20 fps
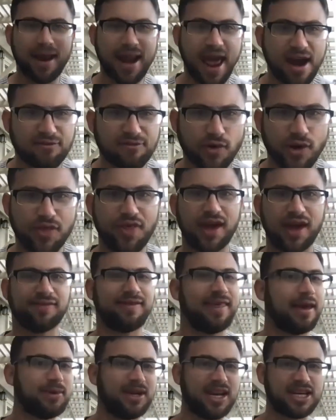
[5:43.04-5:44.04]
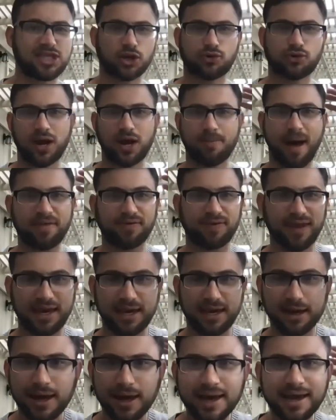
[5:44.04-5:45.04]
about everything. They would disagree about
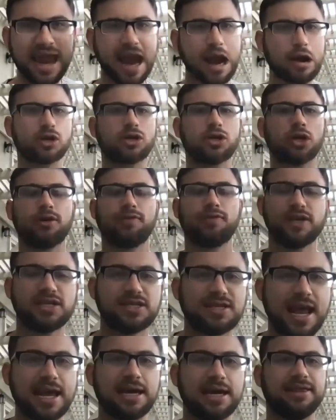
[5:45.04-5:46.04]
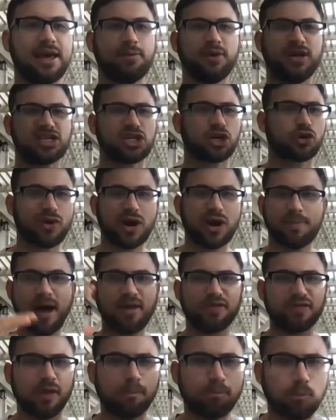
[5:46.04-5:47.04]
the character of the state. They would disagree
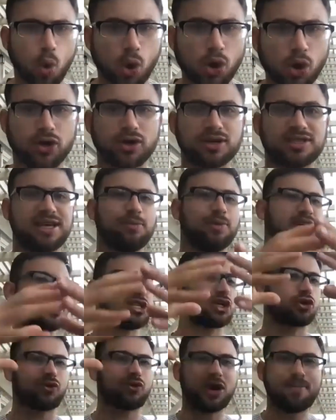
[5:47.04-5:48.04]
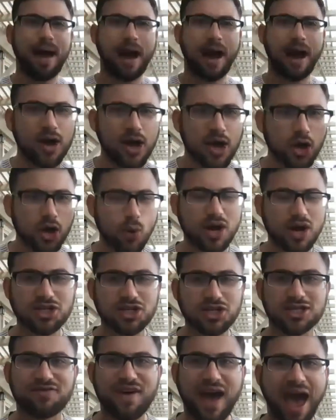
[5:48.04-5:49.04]
about the borders. They would disagree about
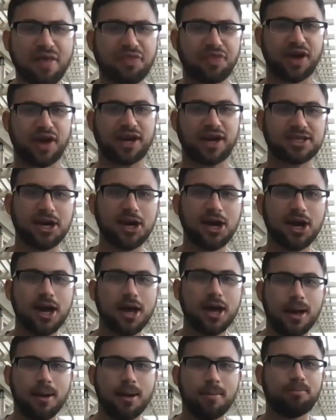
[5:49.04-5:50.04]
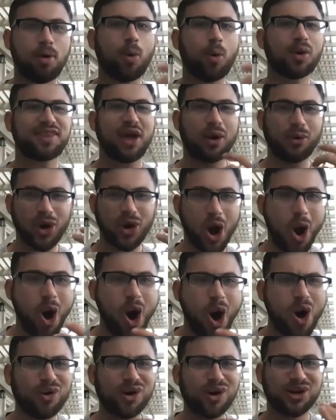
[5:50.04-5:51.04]
questions of ethics. But what they would
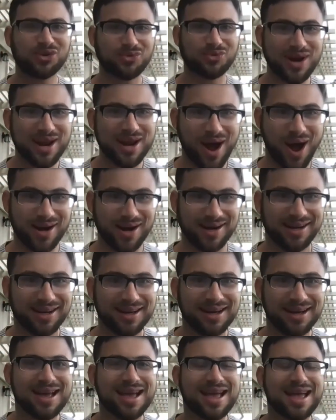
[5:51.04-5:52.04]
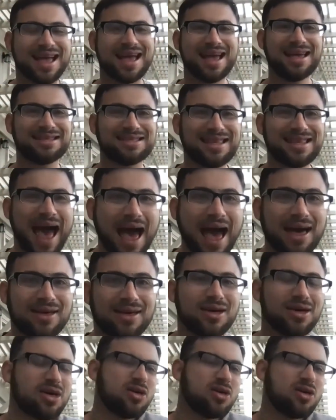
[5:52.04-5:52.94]
all agree on is that